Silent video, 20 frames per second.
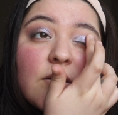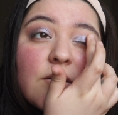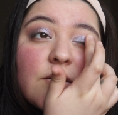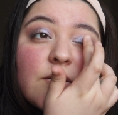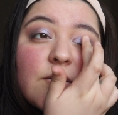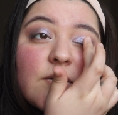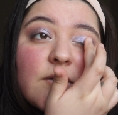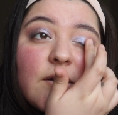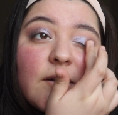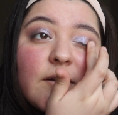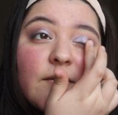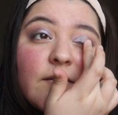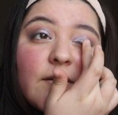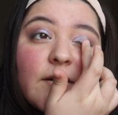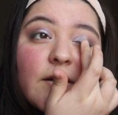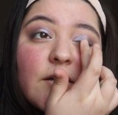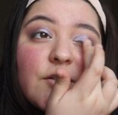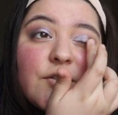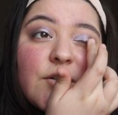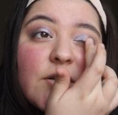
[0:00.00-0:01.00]
so it's kind of
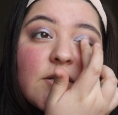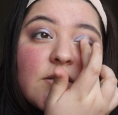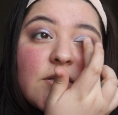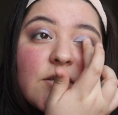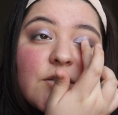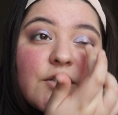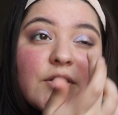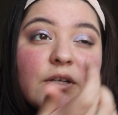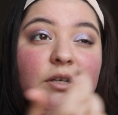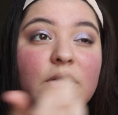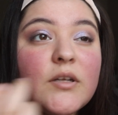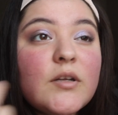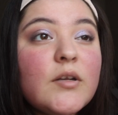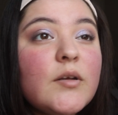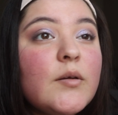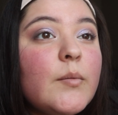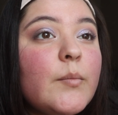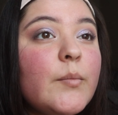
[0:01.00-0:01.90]
like a transition,